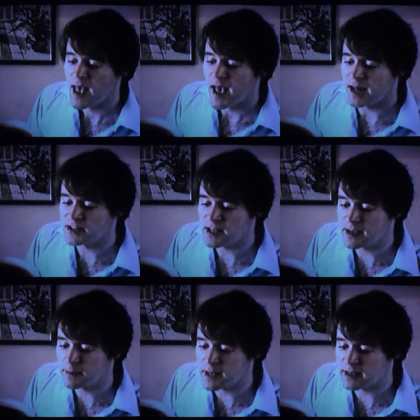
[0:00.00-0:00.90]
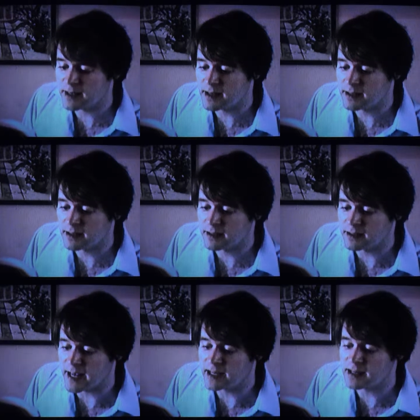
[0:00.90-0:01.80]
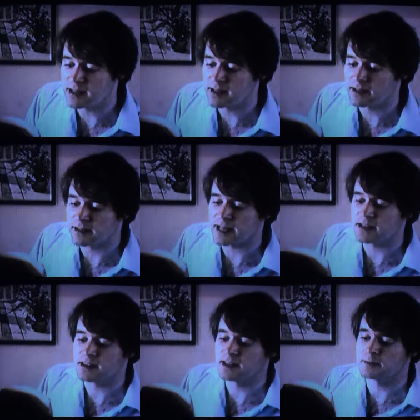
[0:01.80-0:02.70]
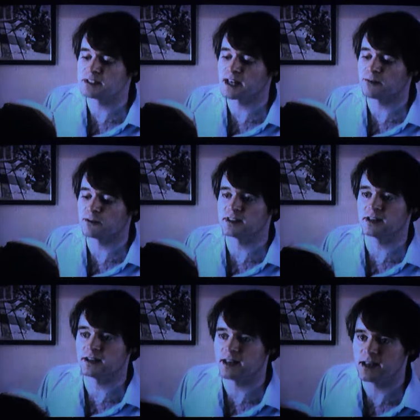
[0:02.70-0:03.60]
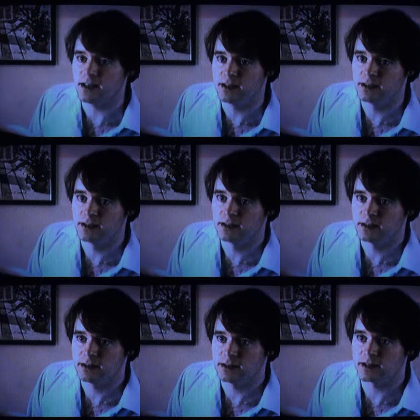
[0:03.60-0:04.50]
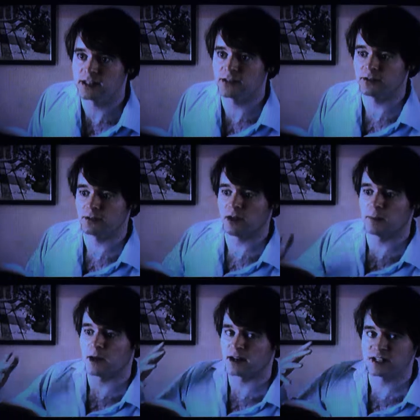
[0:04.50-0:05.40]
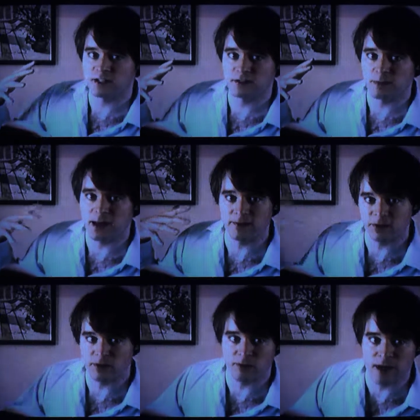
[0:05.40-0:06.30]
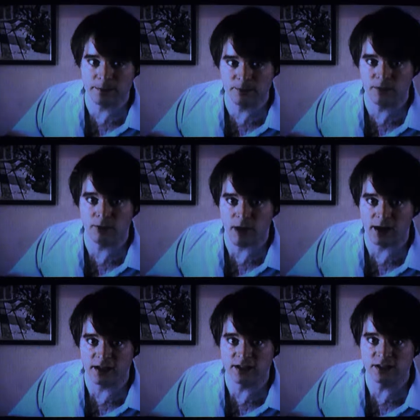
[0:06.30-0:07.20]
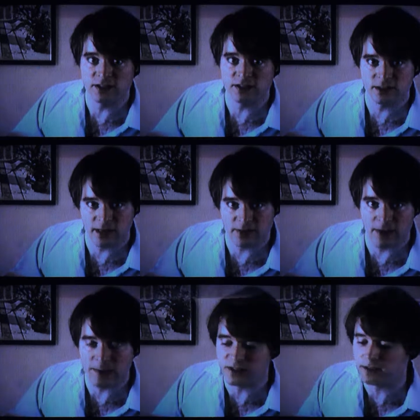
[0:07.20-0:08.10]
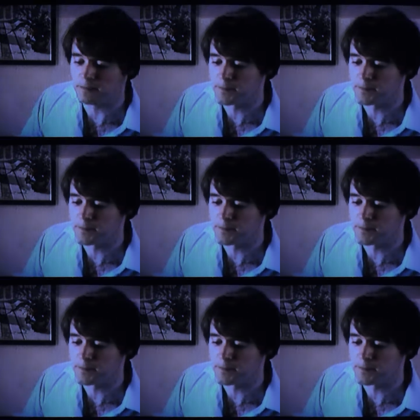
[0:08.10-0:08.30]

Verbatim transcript: And him that laden, himself with the clay until our bodies become full of wrath, walkings at the rapture.